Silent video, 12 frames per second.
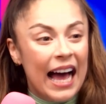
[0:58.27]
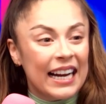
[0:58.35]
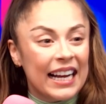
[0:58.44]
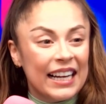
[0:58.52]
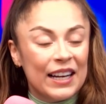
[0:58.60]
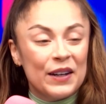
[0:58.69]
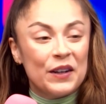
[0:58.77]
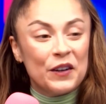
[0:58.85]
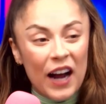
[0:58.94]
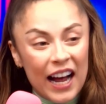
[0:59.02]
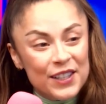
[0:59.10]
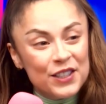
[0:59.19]
at it.
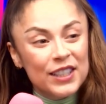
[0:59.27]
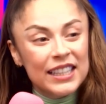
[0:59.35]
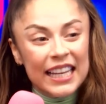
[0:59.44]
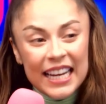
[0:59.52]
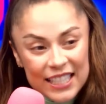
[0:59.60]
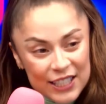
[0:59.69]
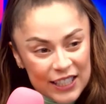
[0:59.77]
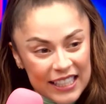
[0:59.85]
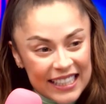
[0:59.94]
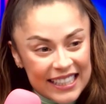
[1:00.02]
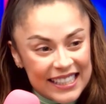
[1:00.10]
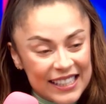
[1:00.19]

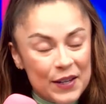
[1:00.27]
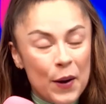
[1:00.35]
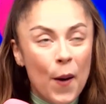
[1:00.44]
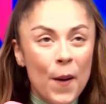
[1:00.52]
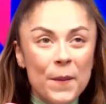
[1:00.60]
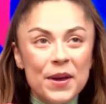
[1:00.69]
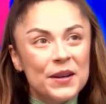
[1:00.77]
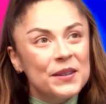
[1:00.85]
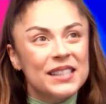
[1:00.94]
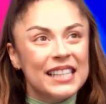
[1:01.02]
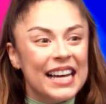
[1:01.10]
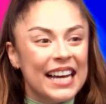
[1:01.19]
Congratulations, Thanks, new
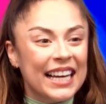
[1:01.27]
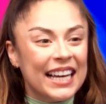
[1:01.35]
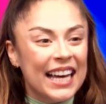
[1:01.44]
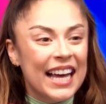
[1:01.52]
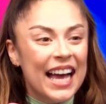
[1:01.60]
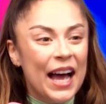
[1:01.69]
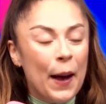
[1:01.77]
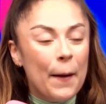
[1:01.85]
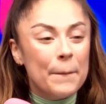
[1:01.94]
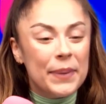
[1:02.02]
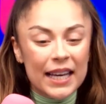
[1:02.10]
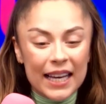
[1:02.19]
music, yeah,
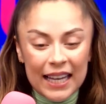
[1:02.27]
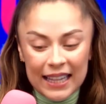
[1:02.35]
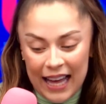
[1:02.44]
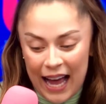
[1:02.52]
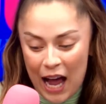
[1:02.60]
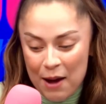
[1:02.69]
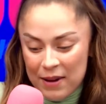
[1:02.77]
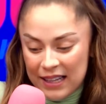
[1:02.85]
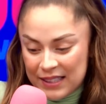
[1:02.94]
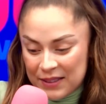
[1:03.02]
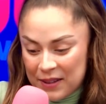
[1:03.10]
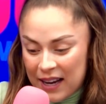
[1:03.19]
yes. big collab
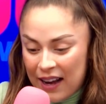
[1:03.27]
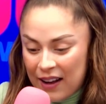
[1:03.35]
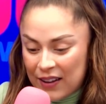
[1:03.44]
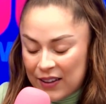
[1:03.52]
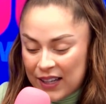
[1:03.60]
as yeah. well.